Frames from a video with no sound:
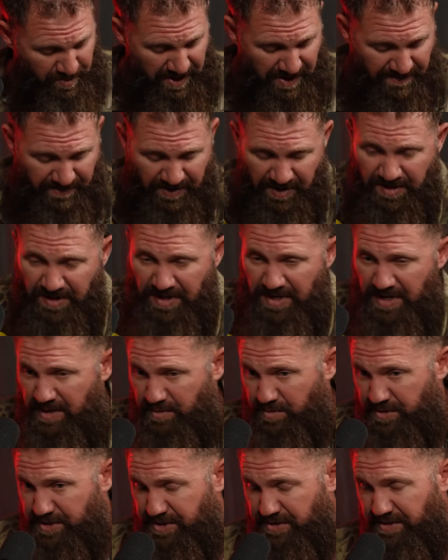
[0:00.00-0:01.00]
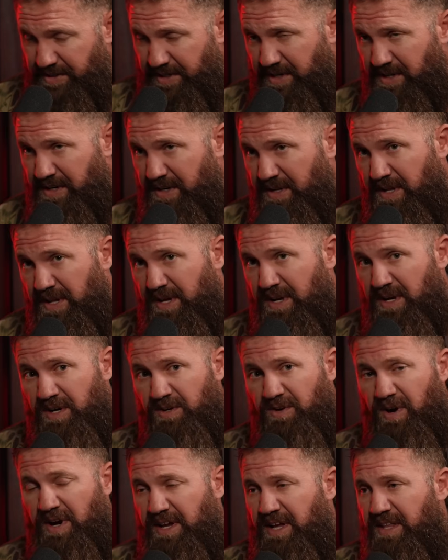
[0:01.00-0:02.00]
whatever, and we're still there,
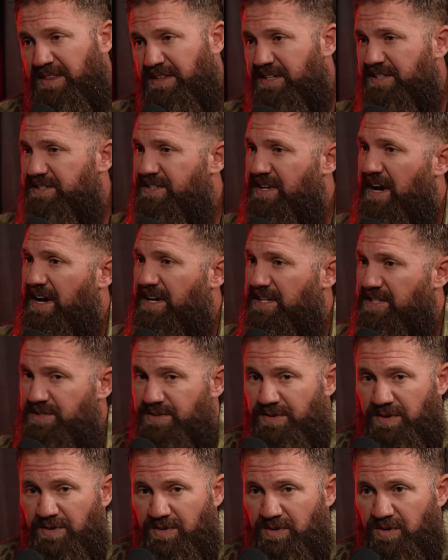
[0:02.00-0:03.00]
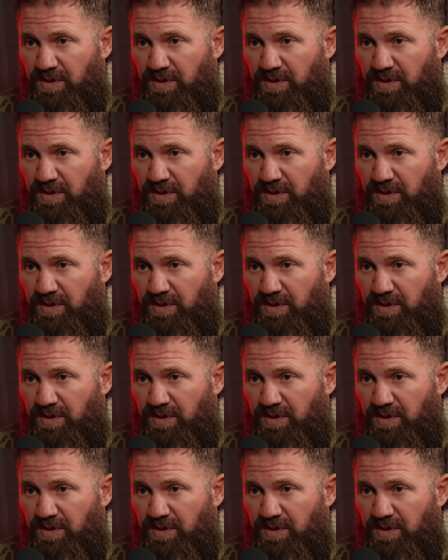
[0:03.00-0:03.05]
right? And these guys